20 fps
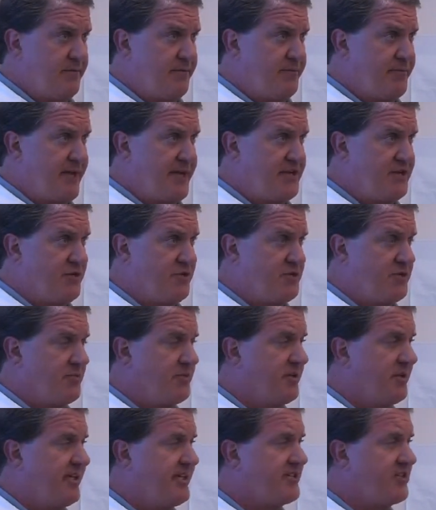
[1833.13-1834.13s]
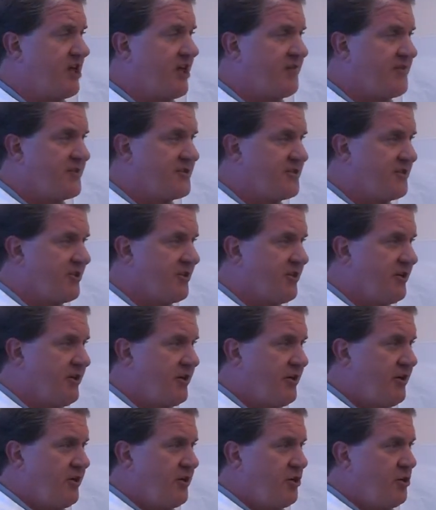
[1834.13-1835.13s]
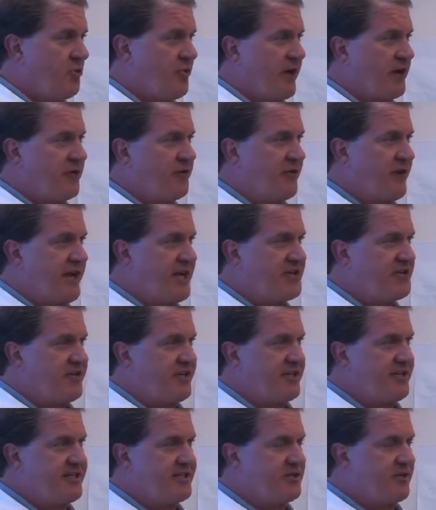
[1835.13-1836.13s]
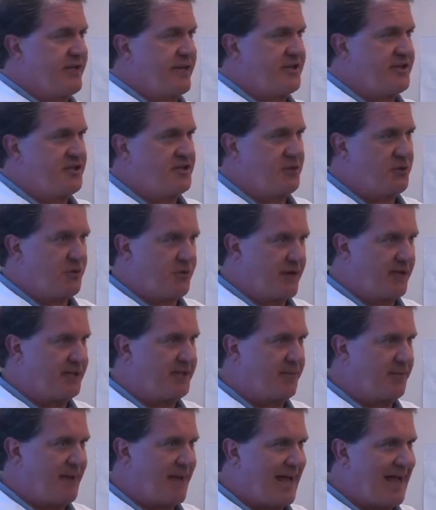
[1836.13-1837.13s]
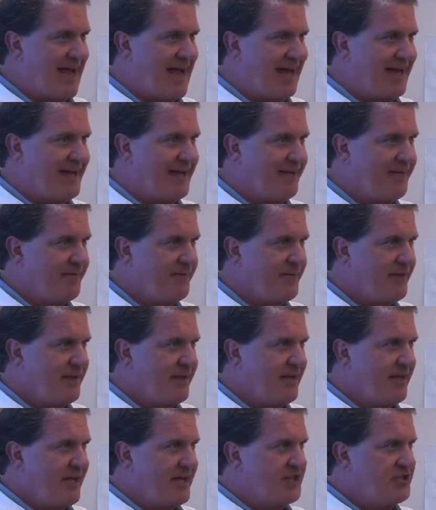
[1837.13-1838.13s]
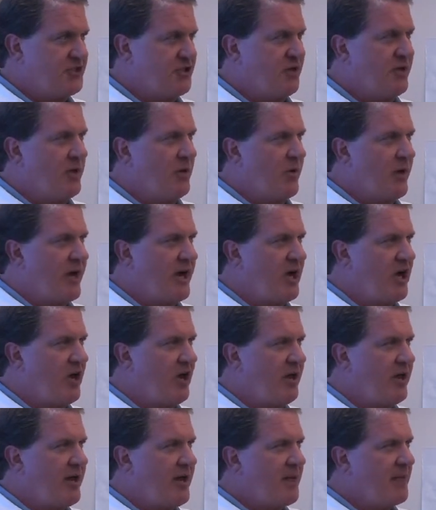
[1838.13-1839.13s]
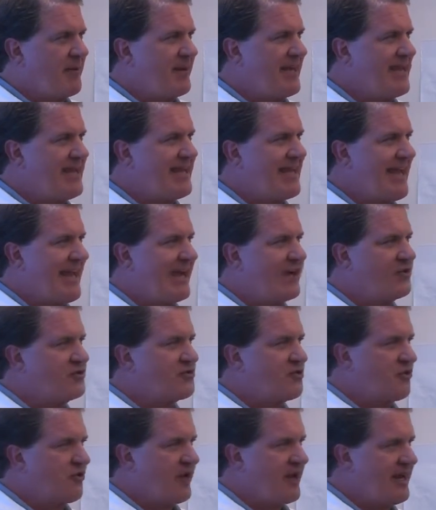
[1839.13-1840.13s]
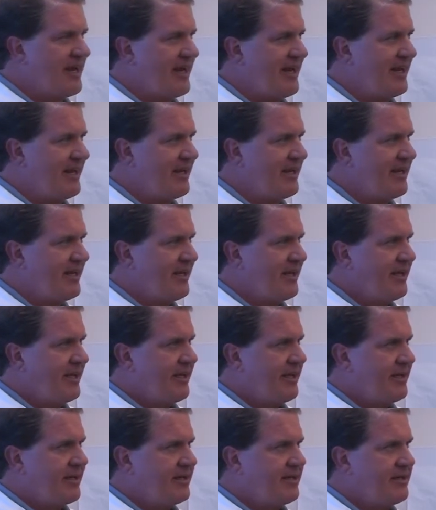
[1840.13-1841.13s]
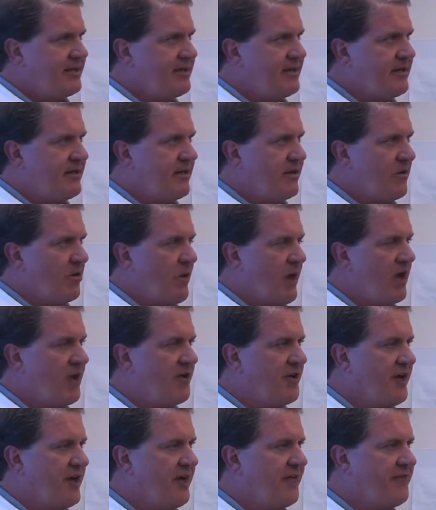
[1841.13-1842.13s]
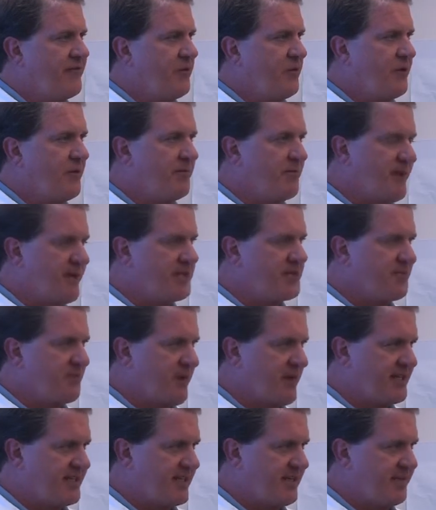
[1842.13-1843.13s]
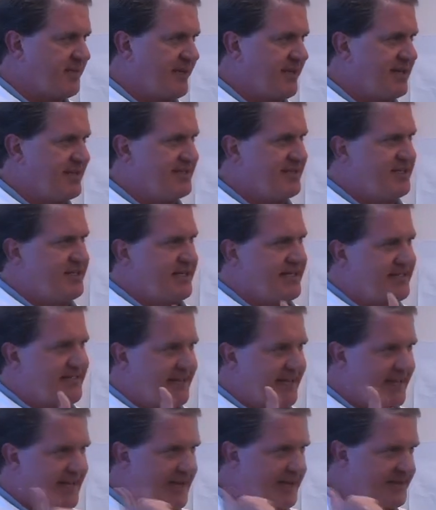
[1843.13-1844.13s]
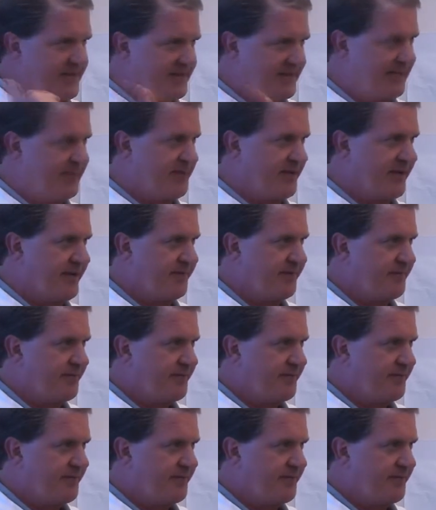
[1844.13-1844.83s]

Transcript: patient who's a police officer who recreationally dislocates his shoulder out the back is doing well, but he can't train well enough with bench pressing because it keeps slipping.